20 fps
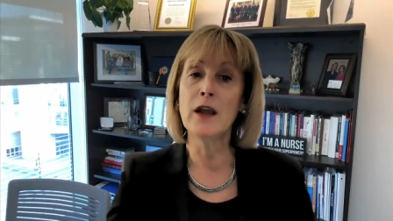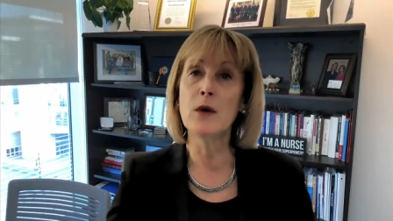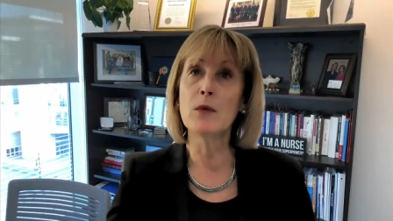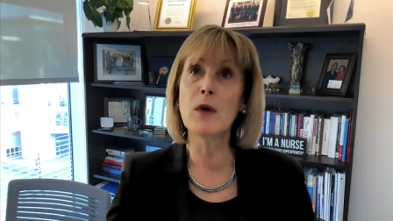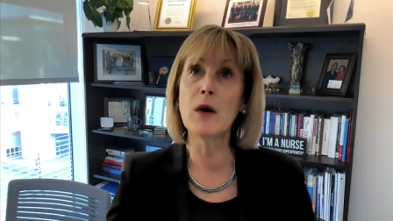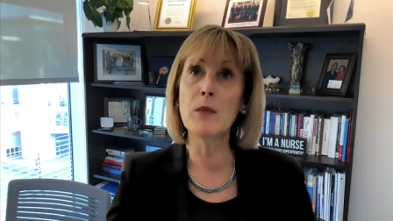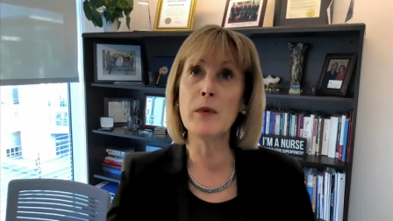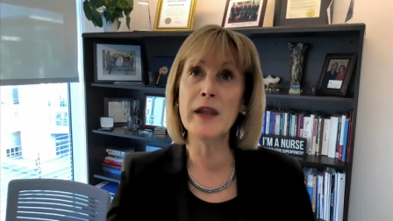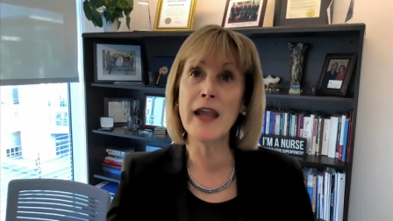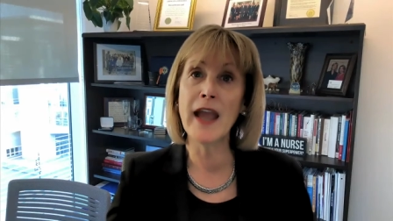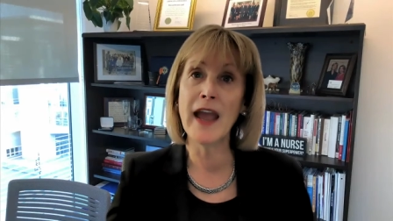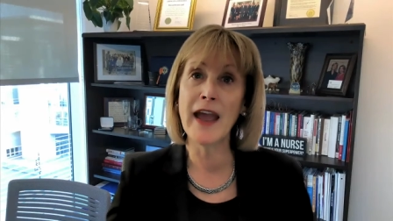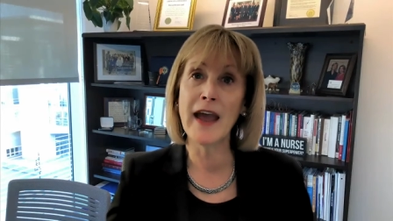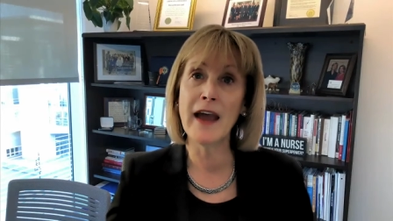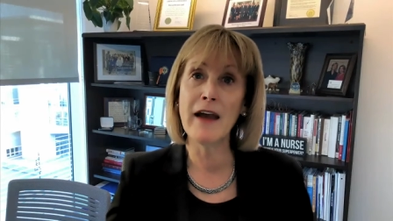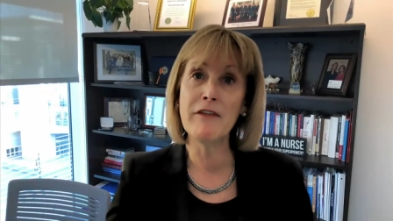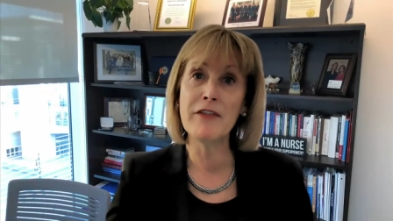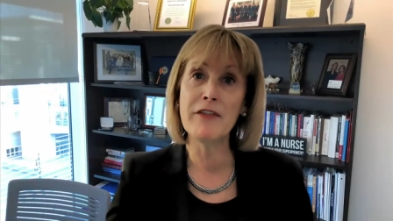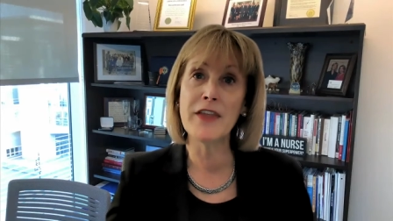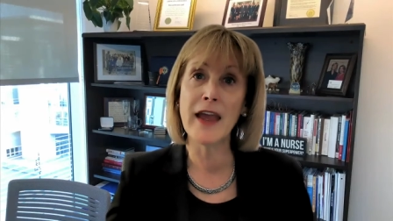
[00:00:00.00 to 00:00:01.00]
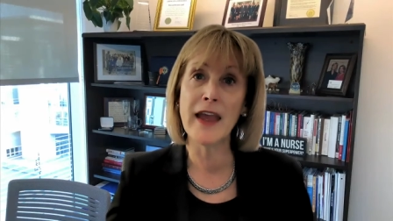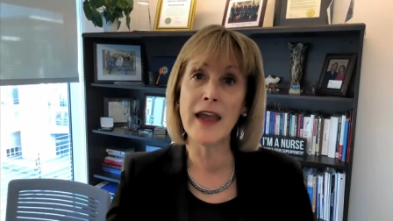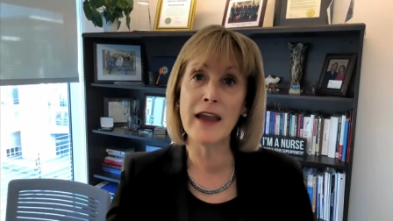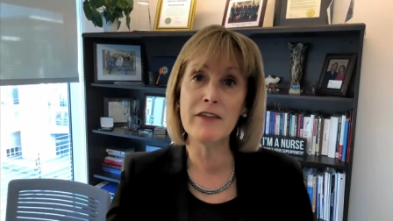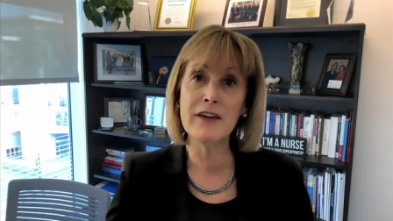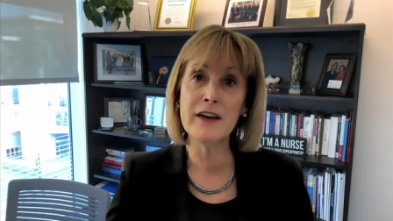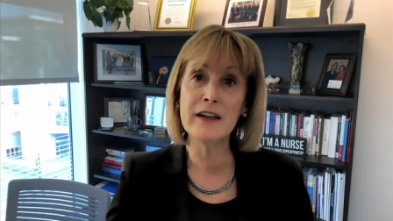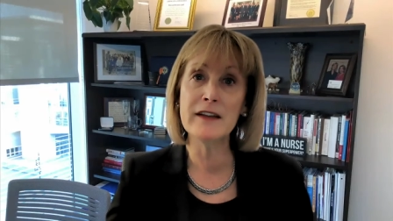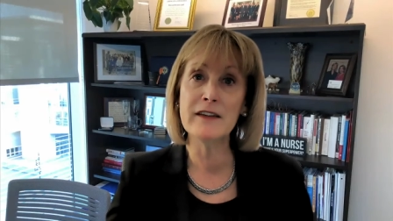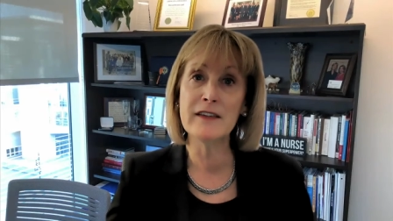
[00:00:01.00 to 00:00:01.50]
When we have the
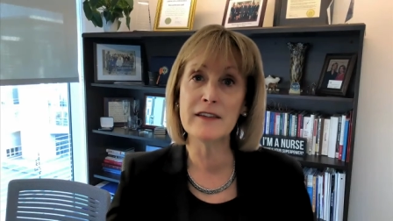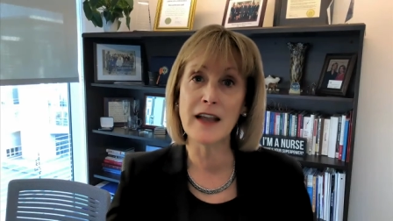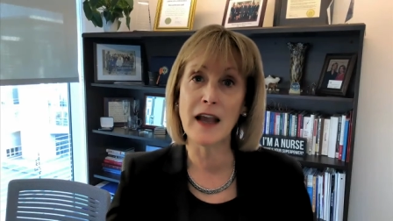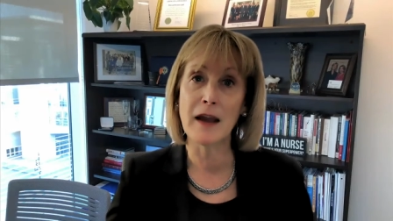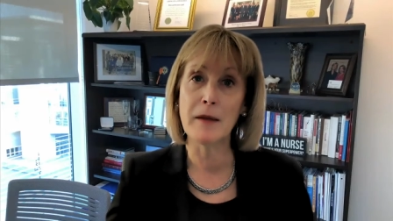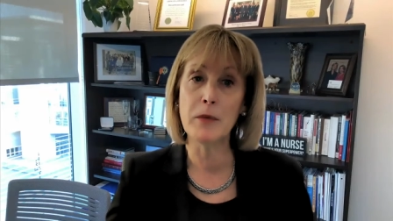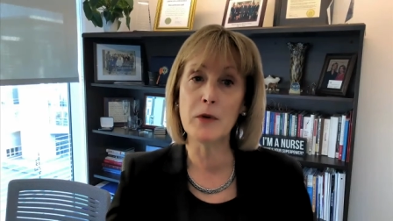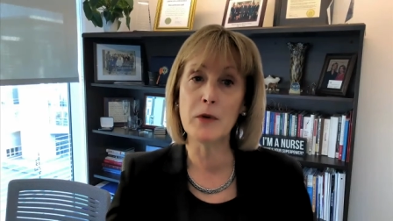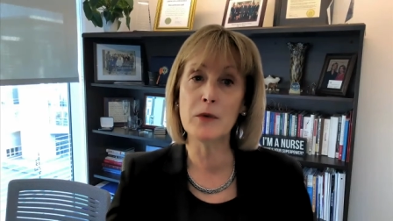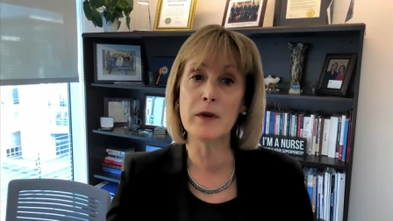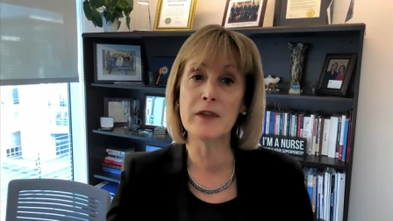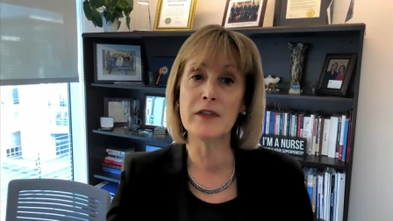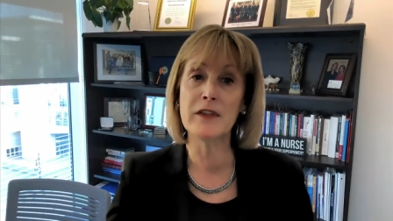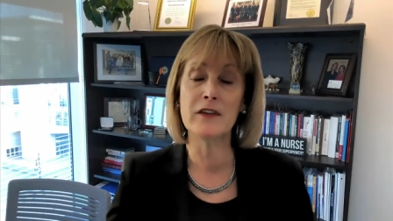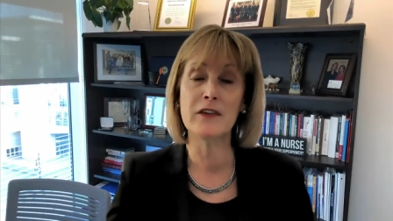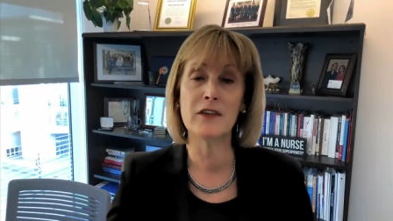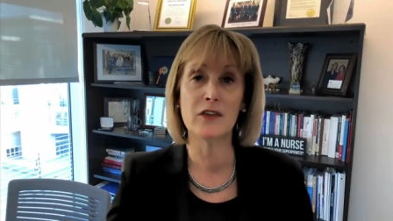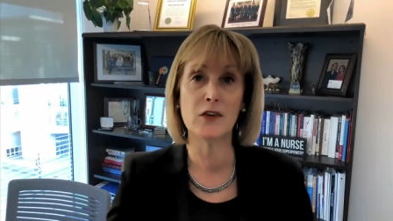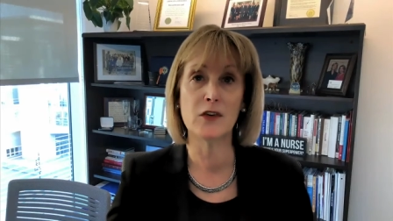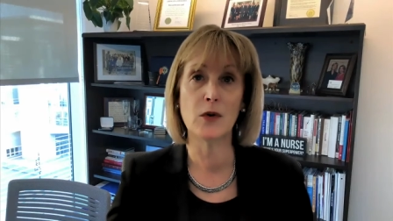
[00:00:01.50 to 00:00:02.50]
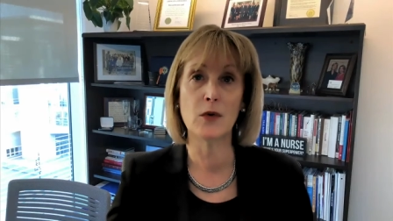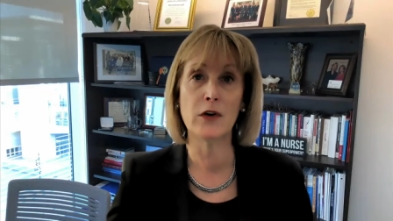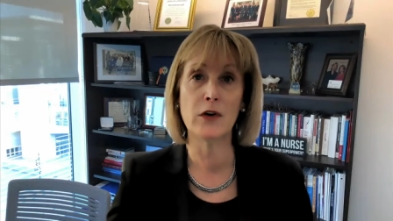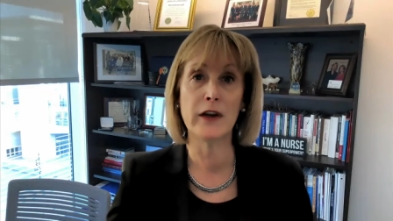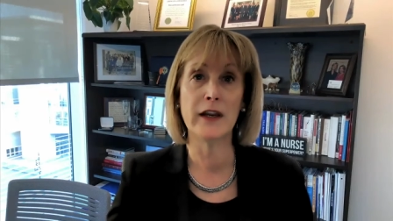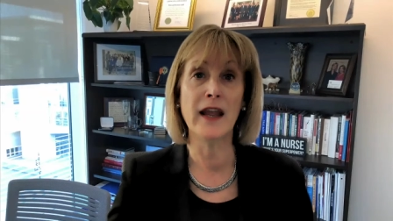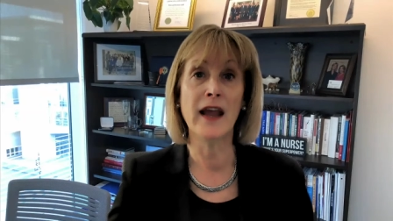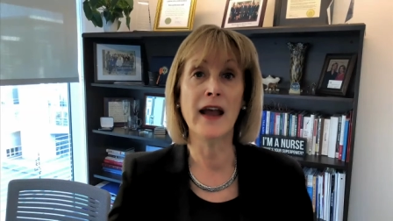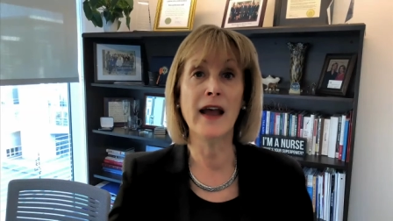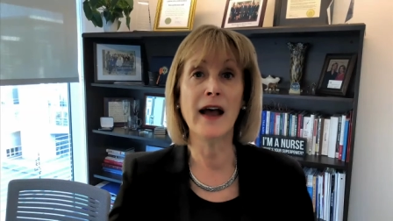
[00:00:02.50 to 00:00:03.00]
evidence coupled with a
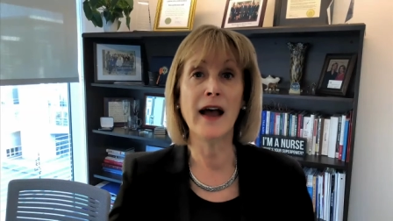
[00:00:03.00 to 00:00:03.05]
story,